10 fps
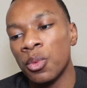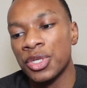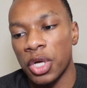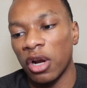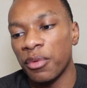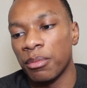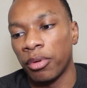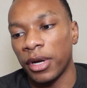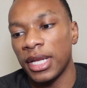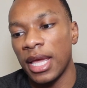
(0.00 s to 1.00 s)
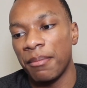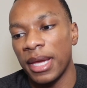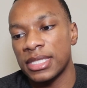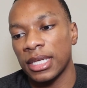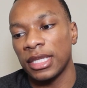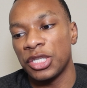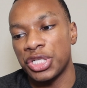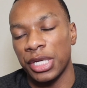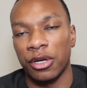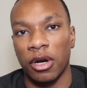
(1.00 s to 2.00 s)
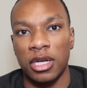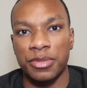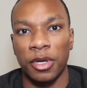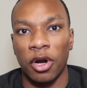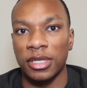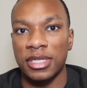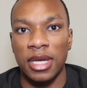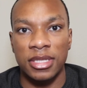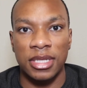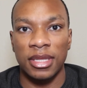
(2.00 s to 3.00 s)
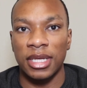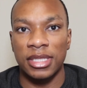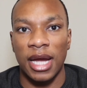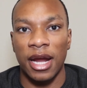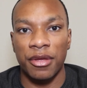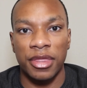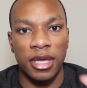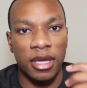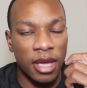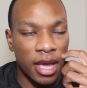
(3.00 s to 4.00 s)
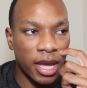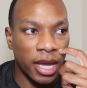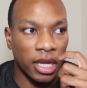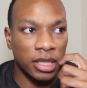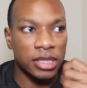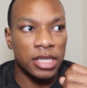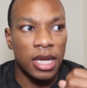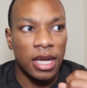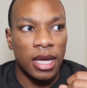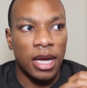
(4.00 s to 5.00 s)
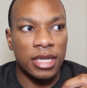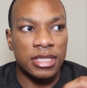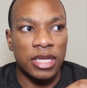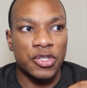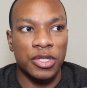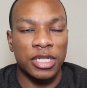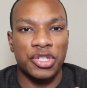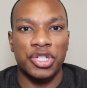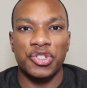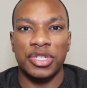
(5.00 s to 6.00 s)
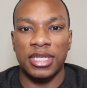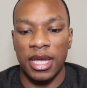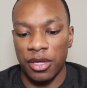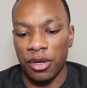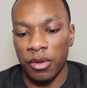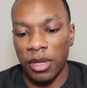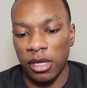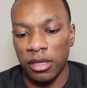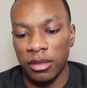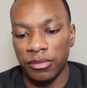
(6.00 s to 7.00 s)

We start off with Britt, and basically she and her husband are discussing the entire thing, and essentially she's just saying, you know, like,